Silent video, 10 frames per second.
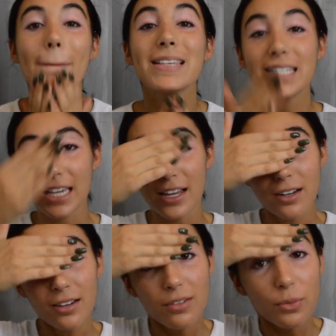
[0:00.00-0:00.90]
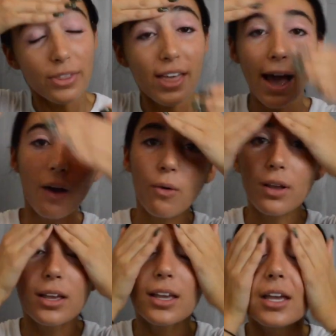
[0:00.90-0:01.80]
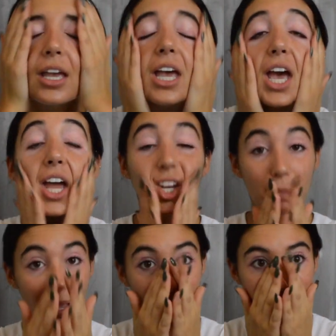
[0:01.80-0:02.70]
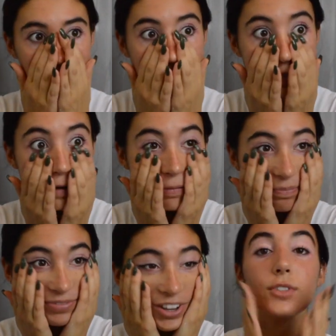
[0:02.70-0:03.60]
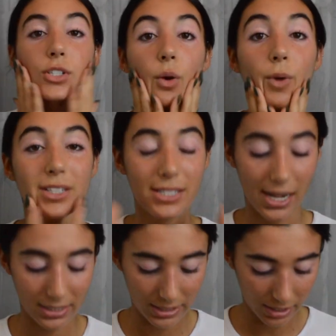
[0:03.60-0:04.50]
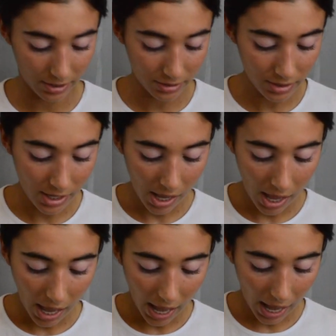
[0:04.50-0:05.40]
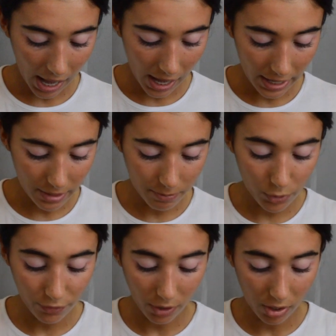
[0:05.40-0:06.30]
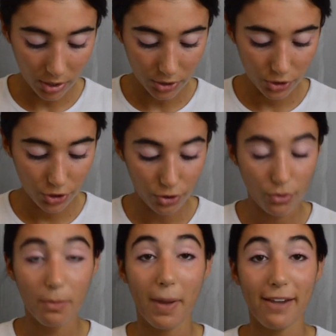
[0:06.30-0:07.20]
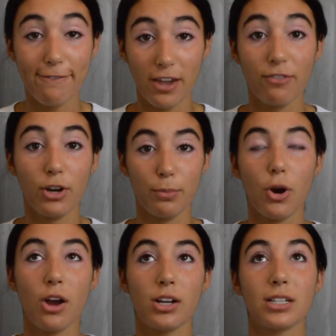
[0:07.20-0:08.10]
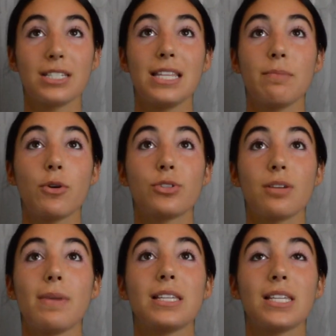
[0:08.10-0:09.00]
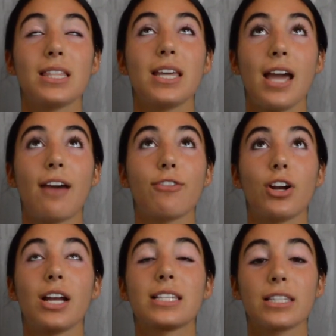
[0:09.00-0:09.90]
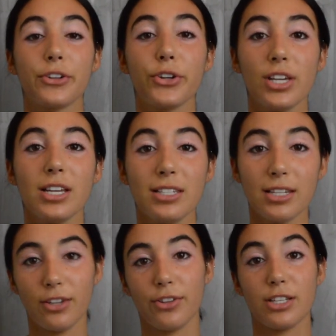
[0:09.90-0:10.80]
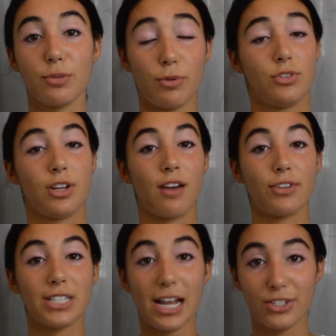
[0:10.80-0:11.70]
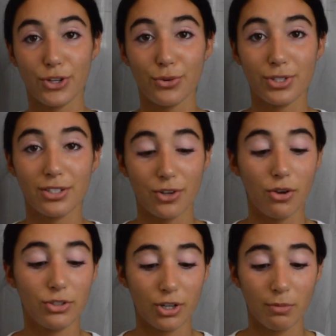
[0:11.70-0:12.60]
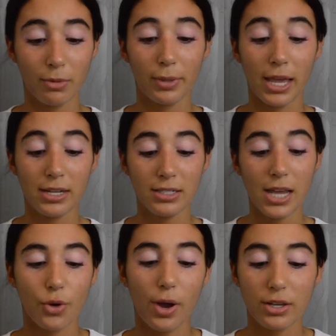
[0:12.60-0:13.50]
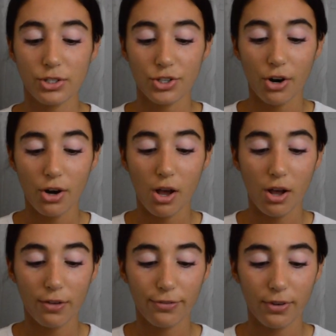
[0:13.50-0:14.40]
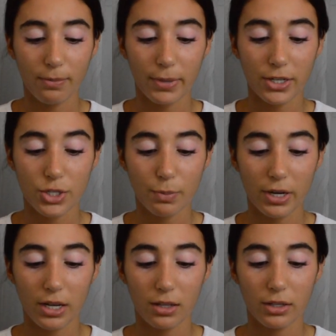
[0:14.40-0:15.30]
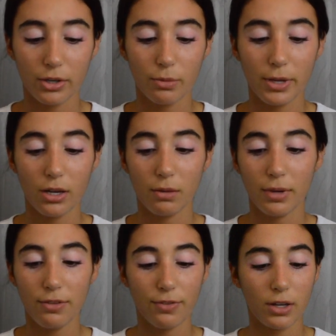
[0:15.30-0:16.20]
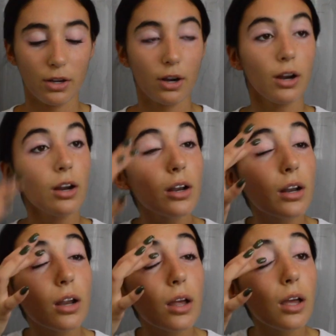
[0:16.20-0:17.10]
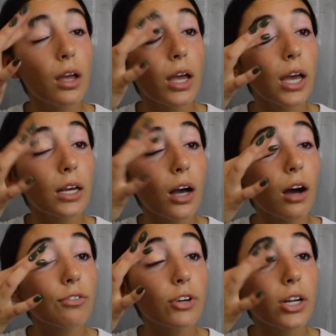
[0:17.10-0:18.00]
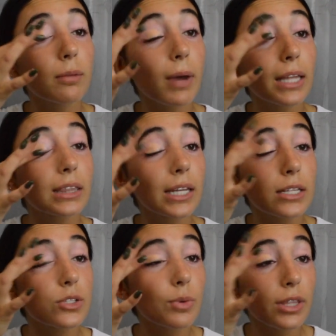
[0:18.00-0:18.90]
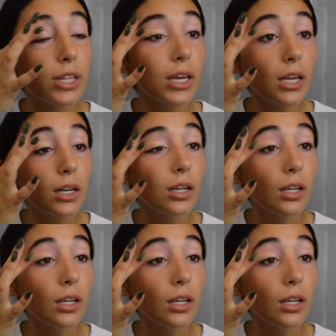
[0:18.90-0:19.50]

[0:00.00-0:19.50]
skin without any melanin. So once that's done, I move on to my favorite product, the most amazing thing ever. It's literally concealer that's supposed to cover tattoos. It's called Blend. So I start off by just putting a little bit on my finger and covering my lids with it.